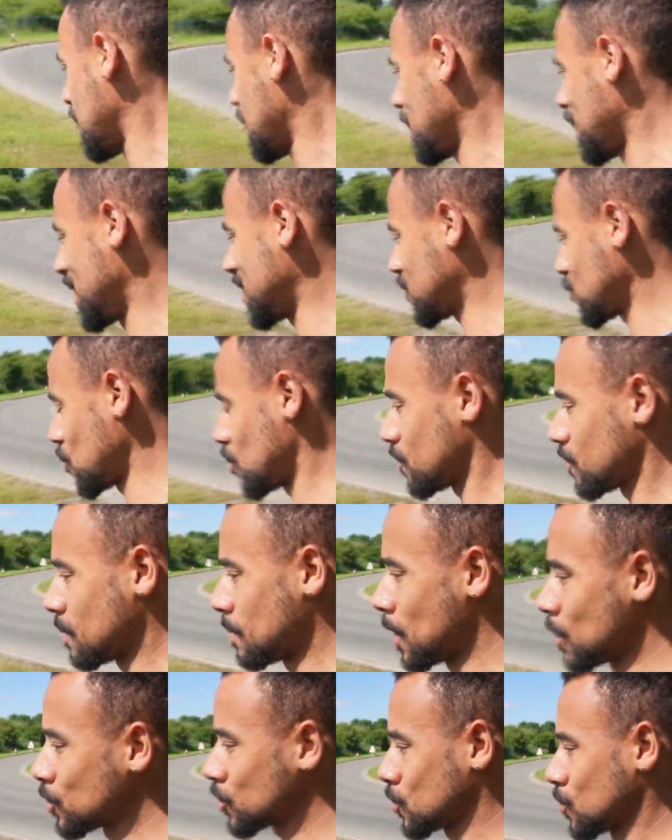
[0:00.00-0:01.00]
But it's sort of
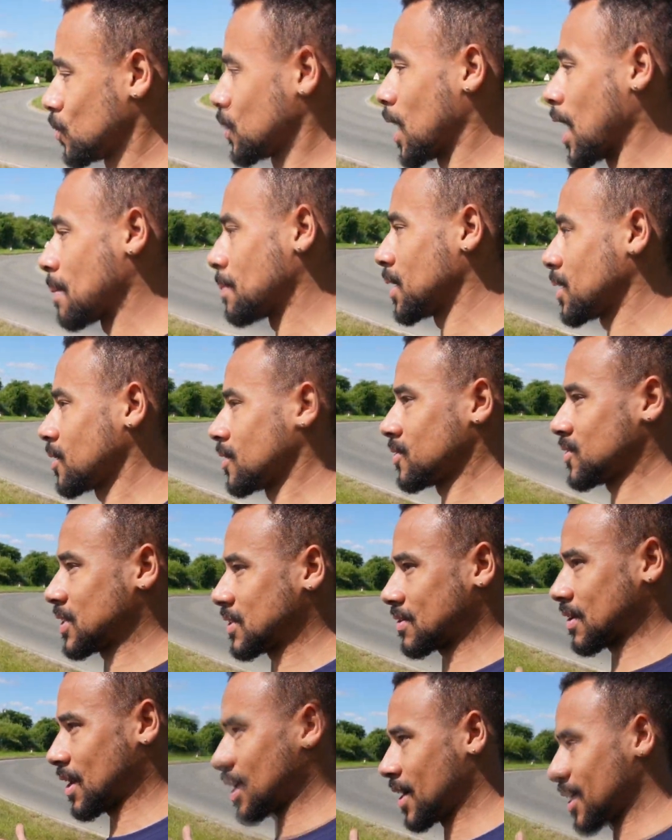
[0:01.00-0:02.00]
emotional now, because
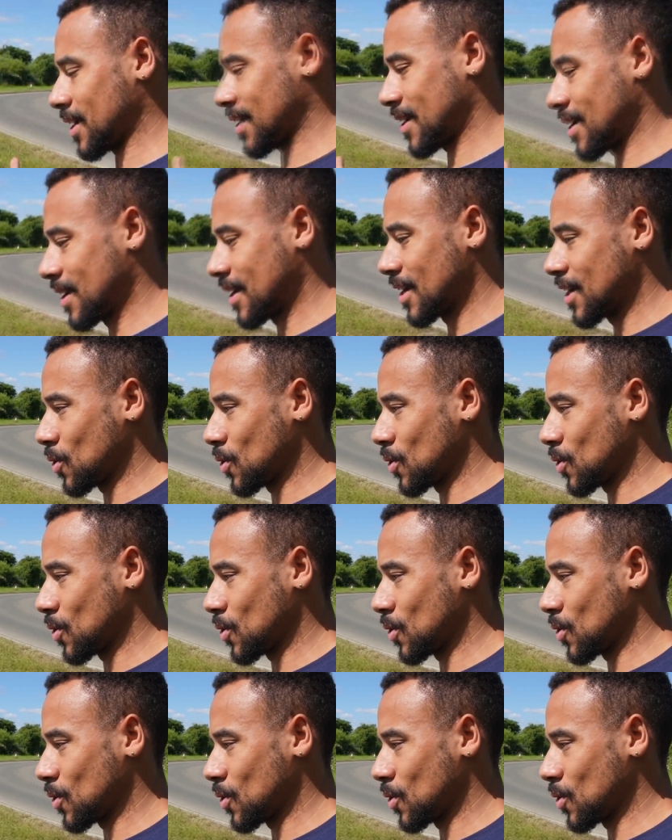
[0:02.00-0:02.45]
it's like